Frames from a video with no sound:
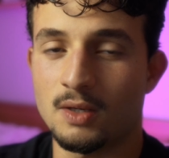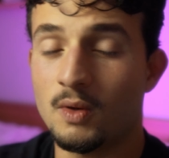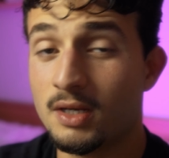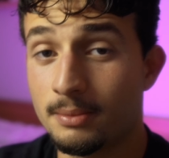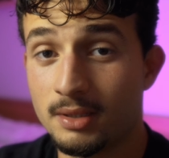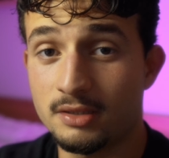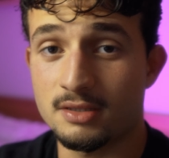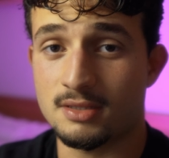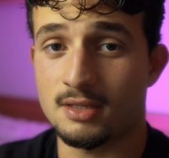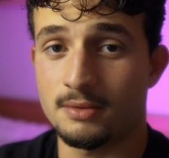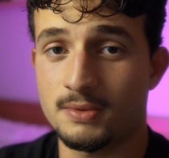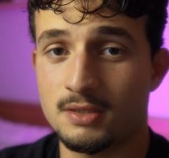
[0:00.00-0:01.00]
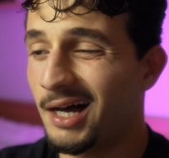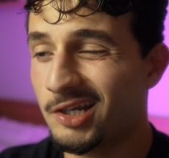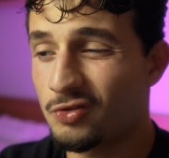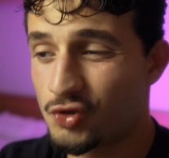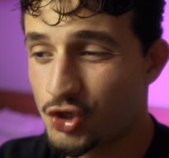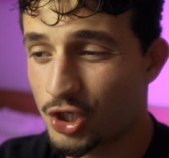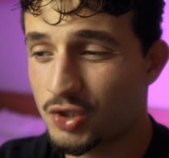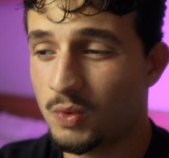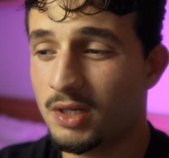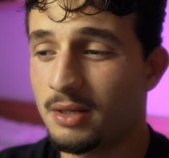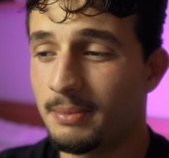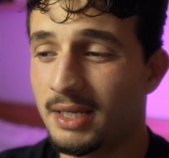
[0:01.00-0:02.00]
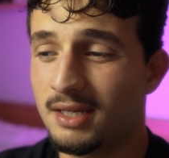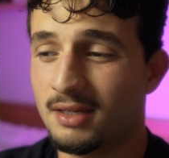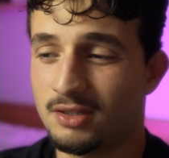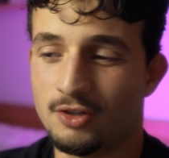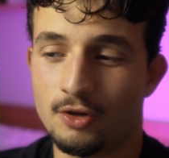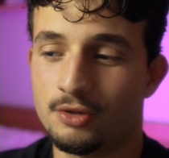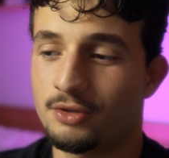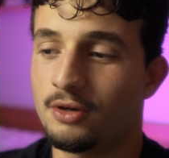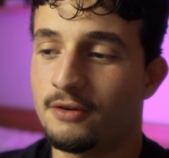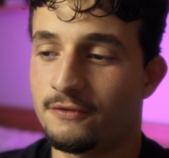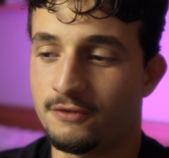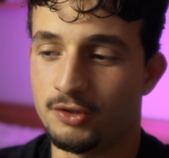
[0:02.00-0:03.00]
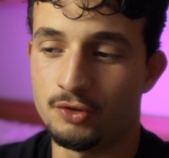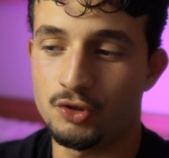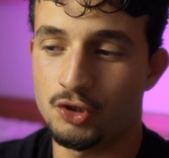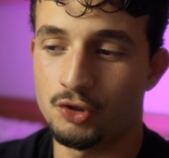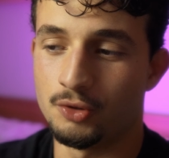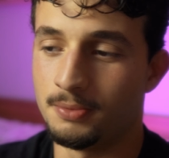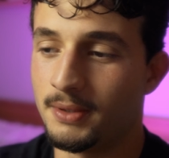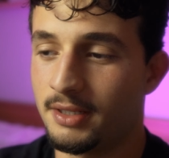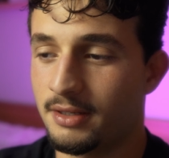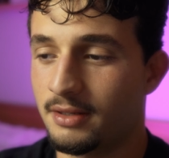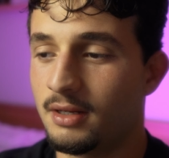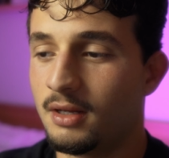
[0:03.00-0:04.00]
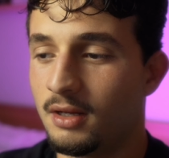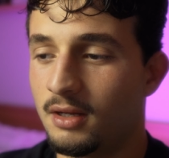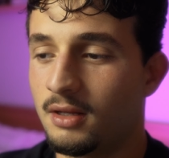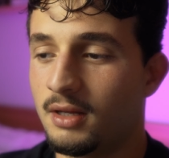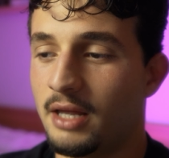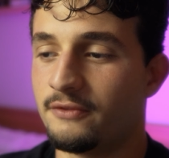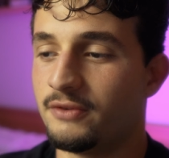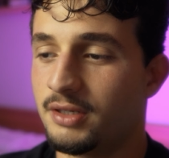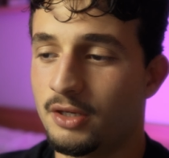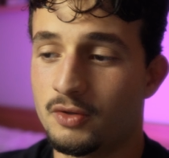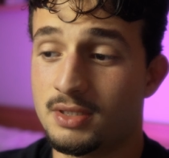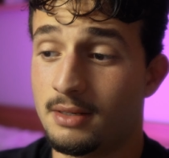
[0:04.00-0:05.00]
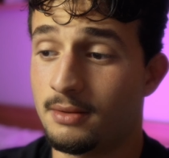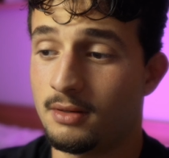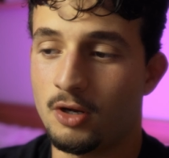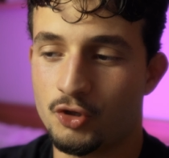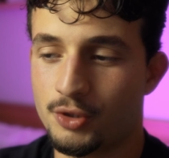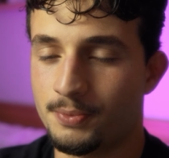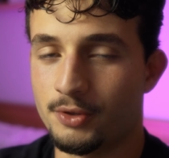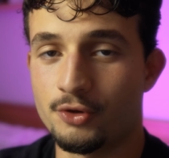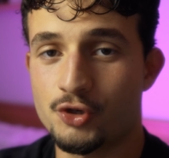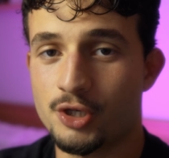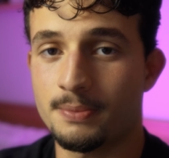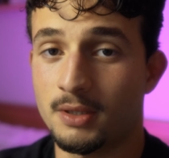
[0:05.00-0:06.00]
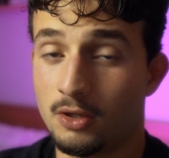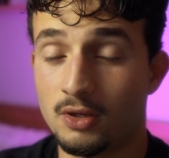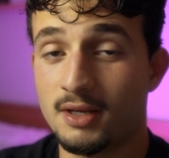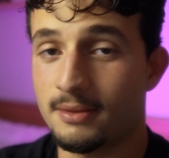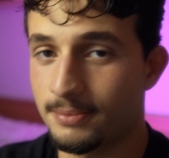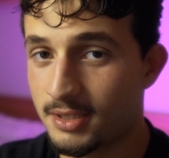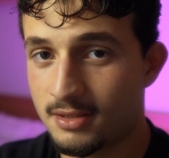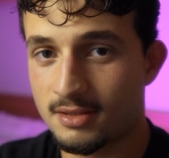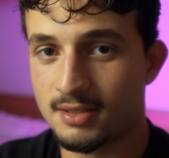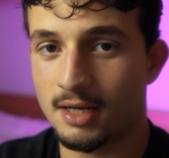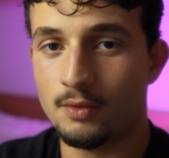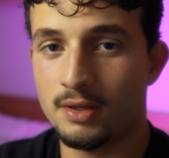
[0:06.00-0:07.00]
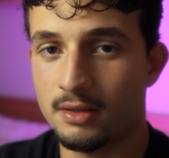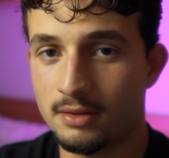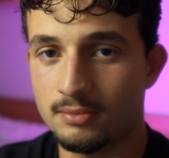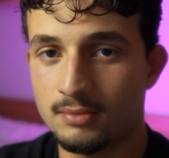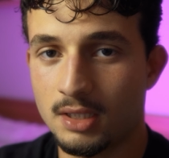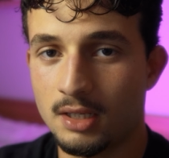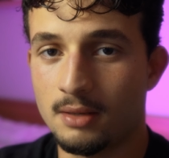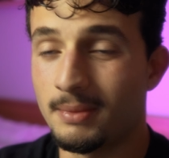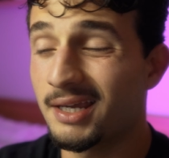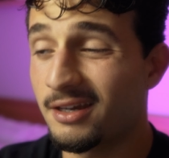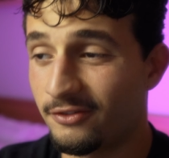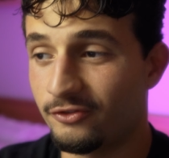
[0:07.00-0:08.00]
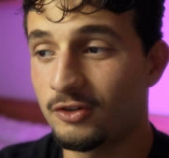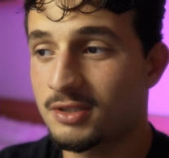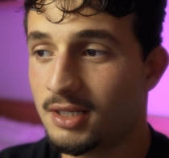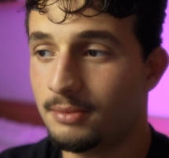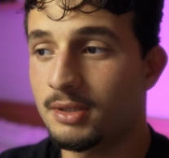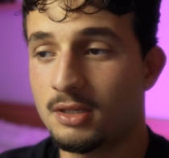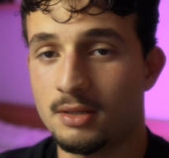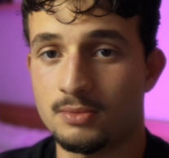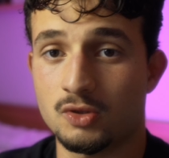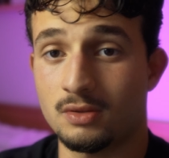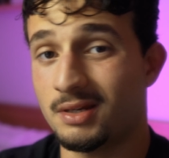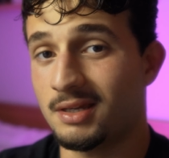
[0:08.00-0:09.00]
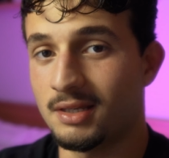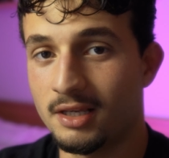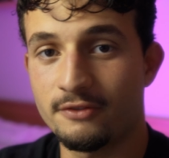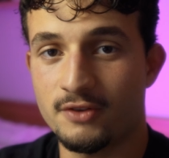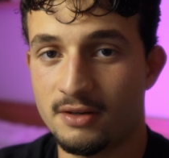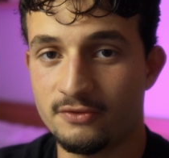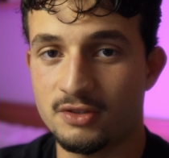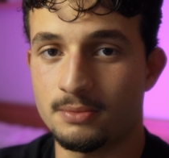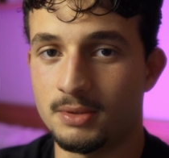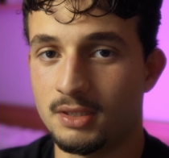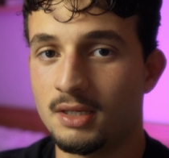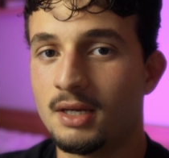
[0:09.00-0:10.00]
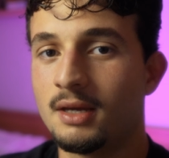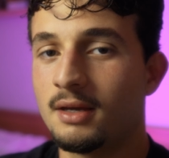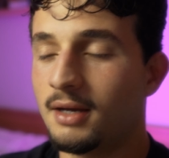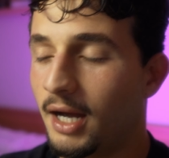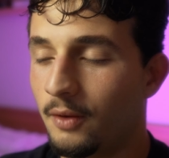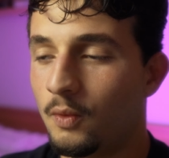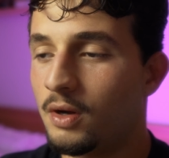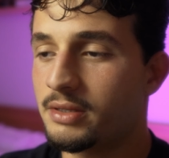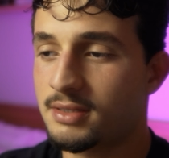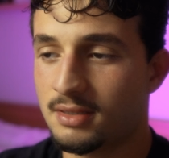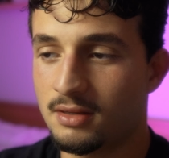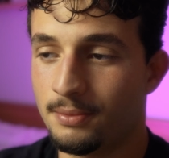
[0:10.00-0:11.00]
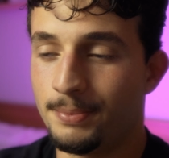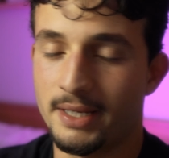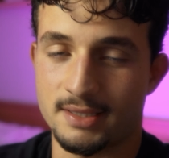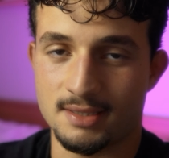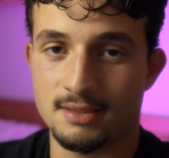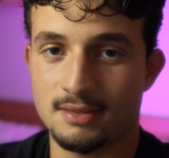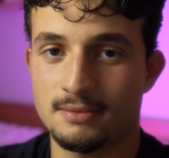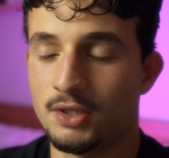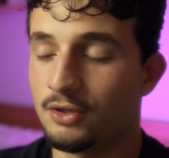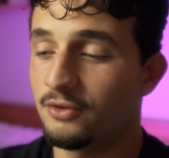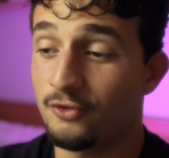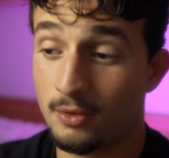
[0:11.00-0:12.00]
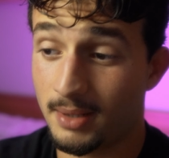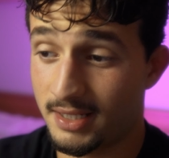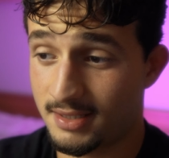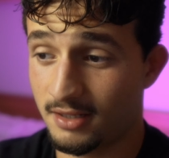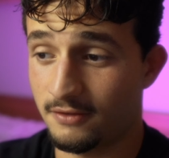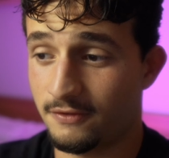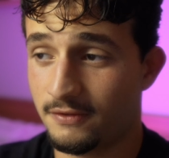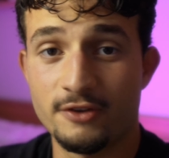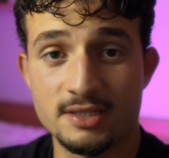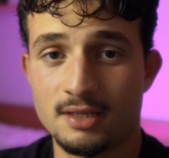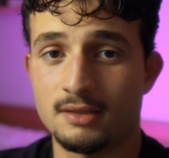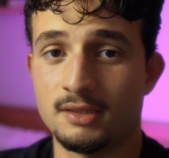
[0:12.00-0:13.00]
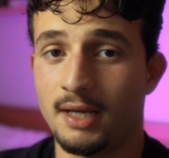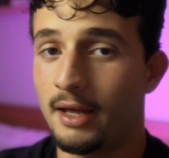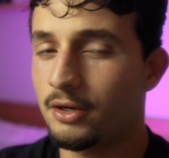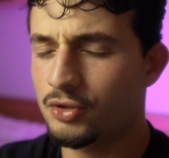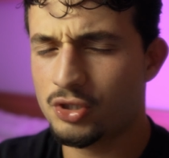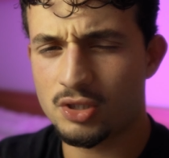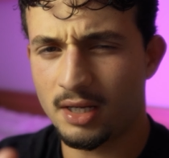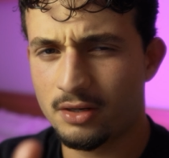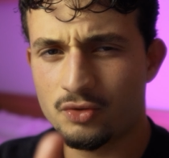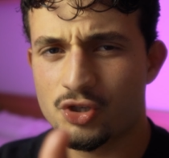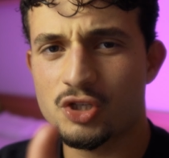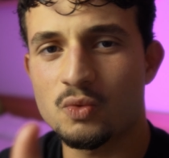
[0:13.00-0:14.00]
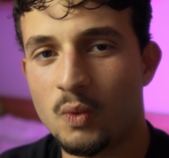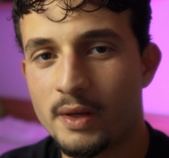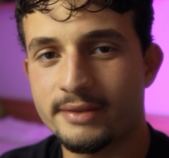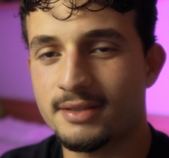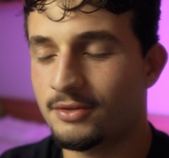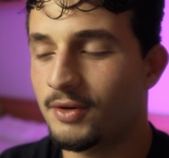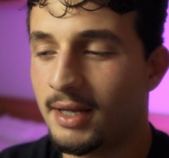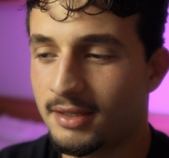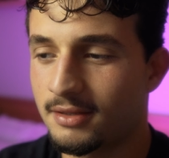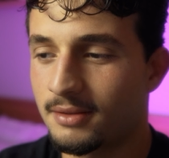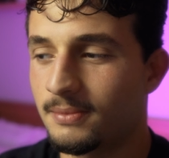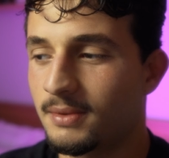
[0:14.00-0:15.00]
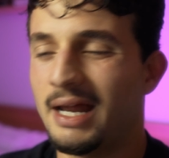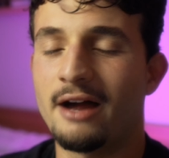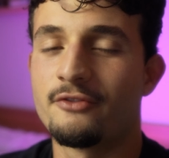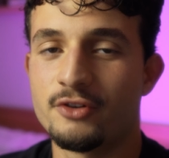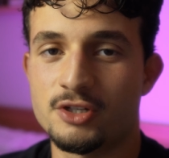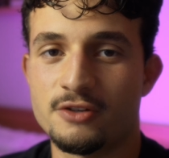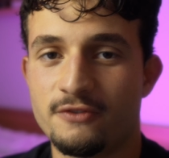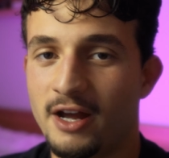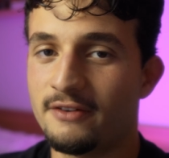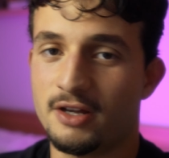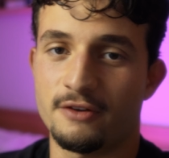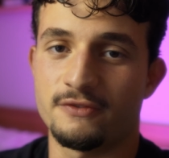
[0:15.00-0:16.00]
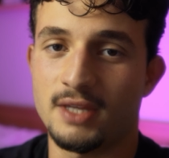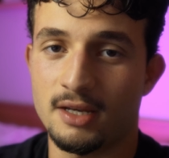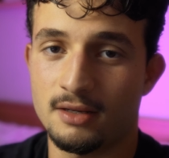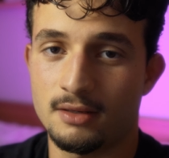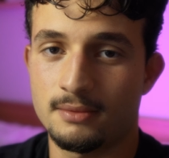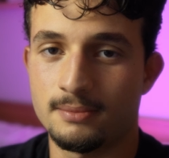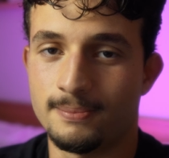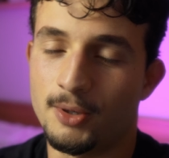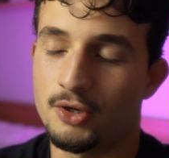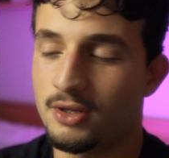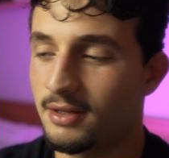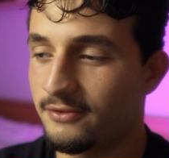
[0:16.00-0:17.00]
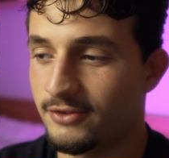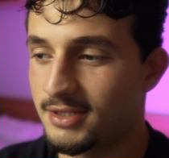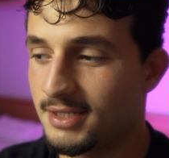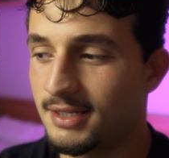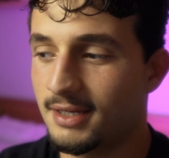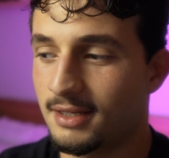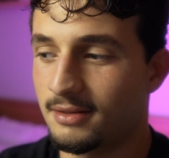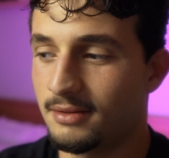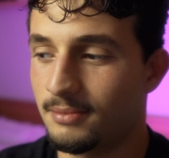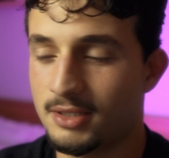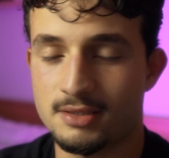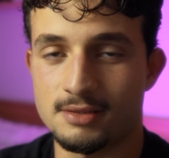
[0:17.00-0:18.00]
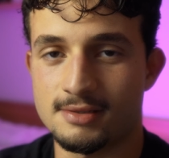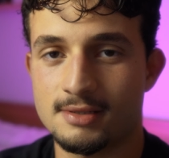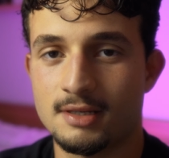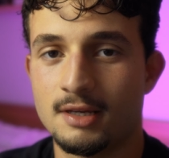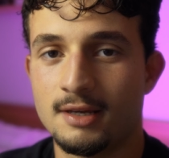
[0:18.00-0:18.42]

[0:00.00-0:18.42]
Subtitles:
I want 1 million subs. I don't just want to make $1 off YouTube and videos and entrepreneurship and online business. I want to make a full-time income so that I can live comfortably. I want the best, you know, for myself. Physically, I don't just want a random, an average 5 out of 10 body and physique and muscles.